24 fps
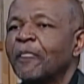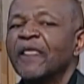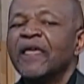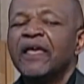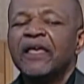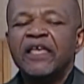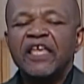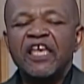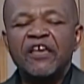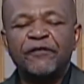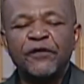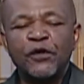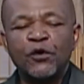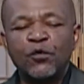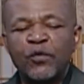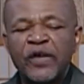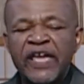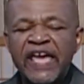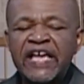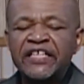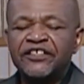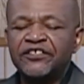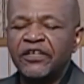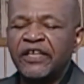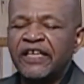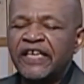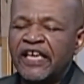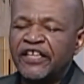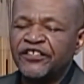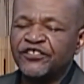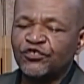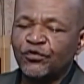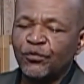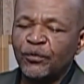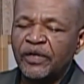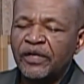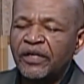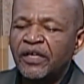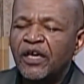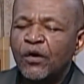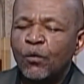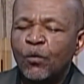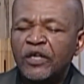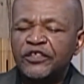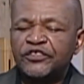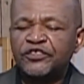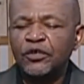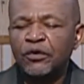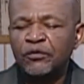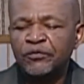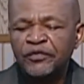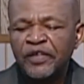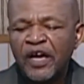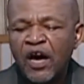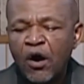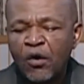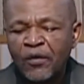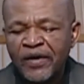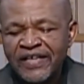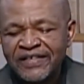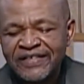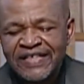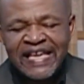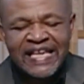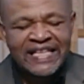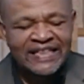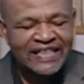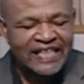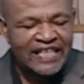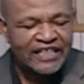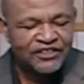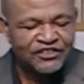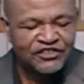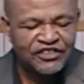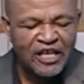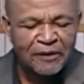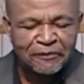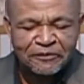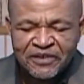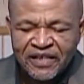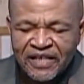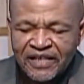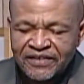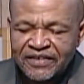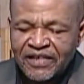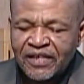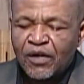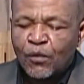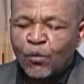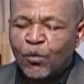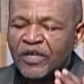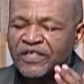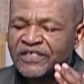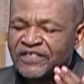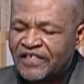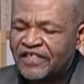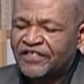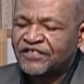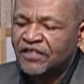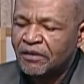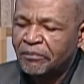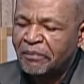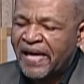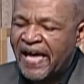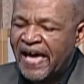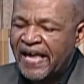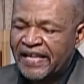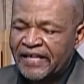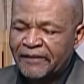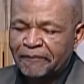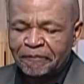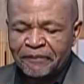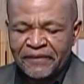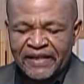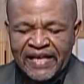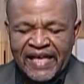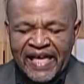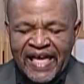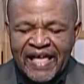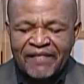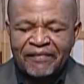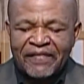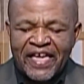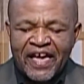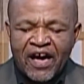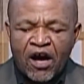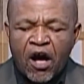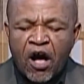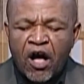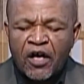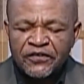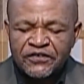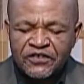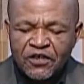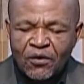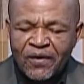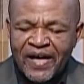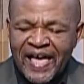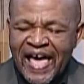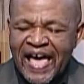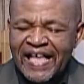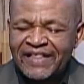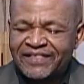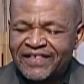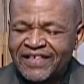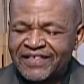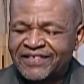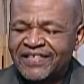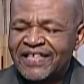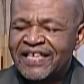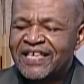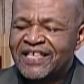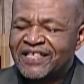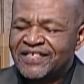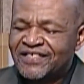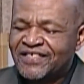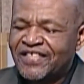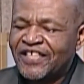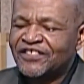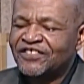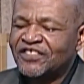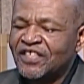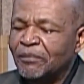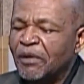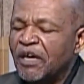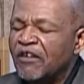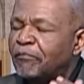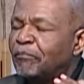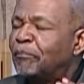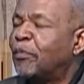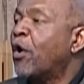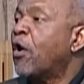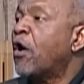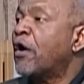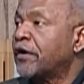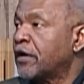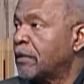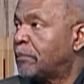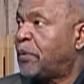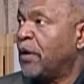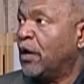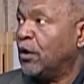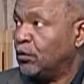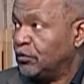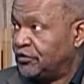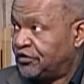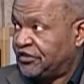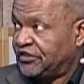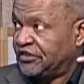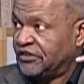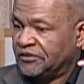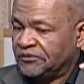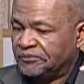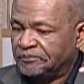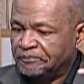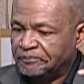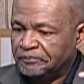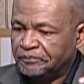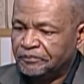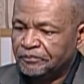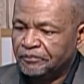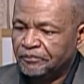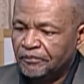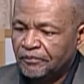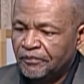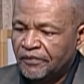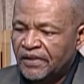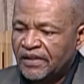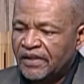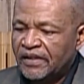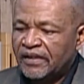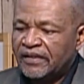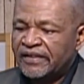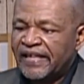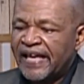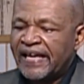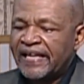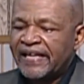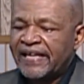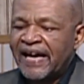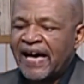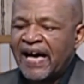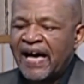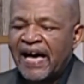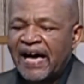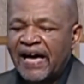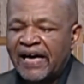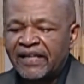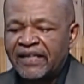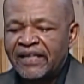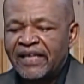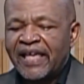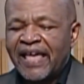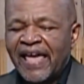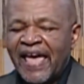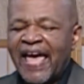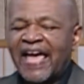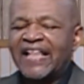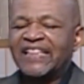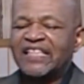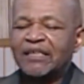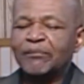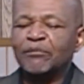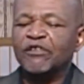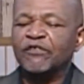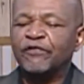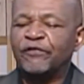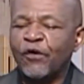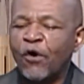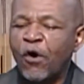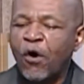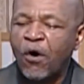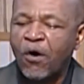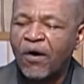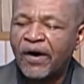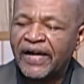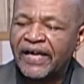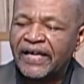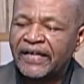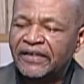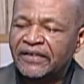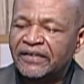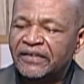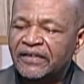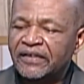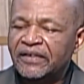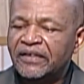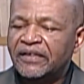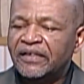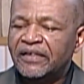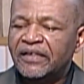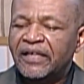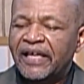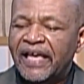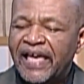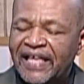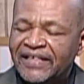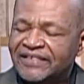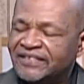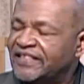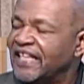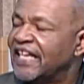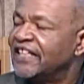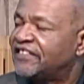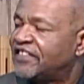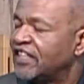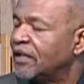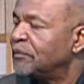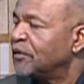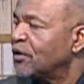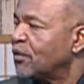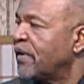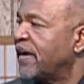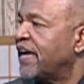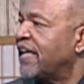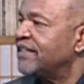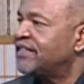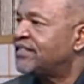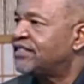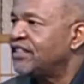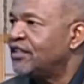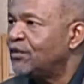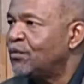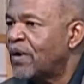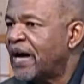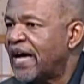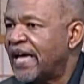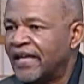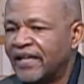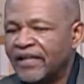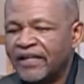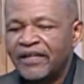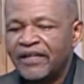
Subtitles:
If you read your history, what you'll know is the Egyptians were systematic, and they also had this system of border posts that God had them avoid and sent them the Red Sea way.